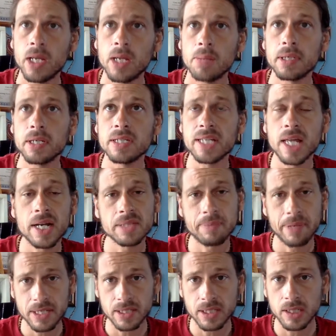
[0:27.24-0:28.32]
because that is
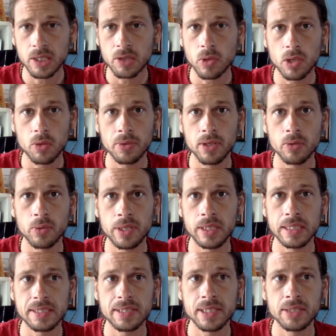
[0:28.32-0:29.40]
basically what we are
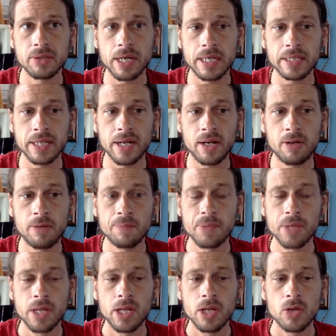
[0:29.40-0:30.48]
witnessing right now,
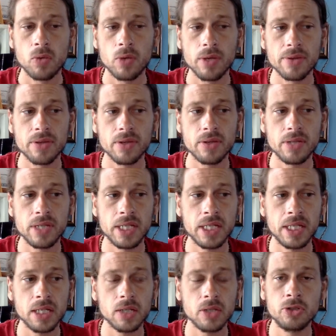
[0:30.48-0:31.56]
with
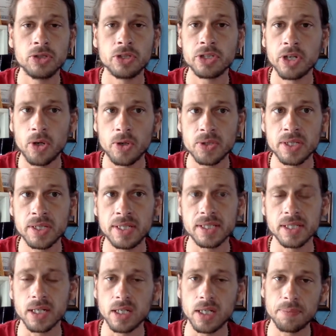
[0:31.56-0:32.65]
the lunar nodes and
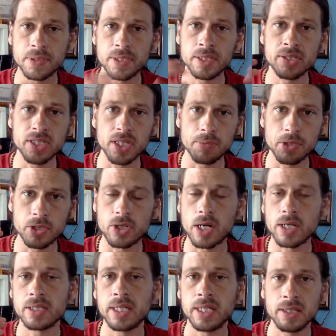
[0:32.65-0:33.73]
these eclipses
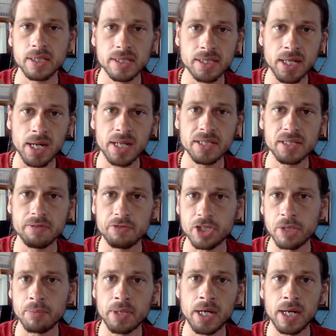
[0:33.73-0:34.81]
obstructing the signs of
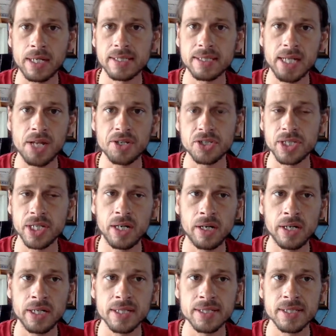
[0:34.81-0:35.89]
Gemini and
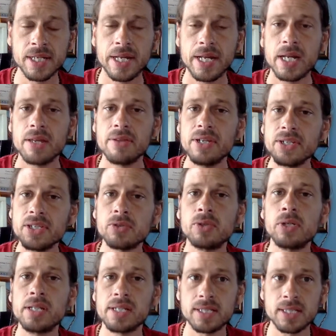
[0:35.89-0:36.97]
Sagittarius. These are
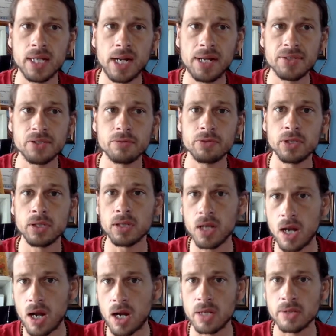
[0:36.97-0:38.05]
really the signs of the
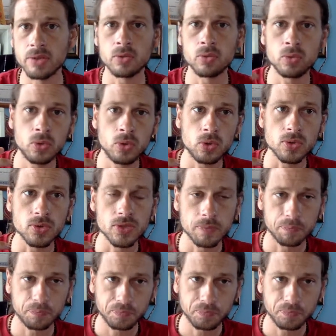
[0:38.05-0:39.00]
law and the rules.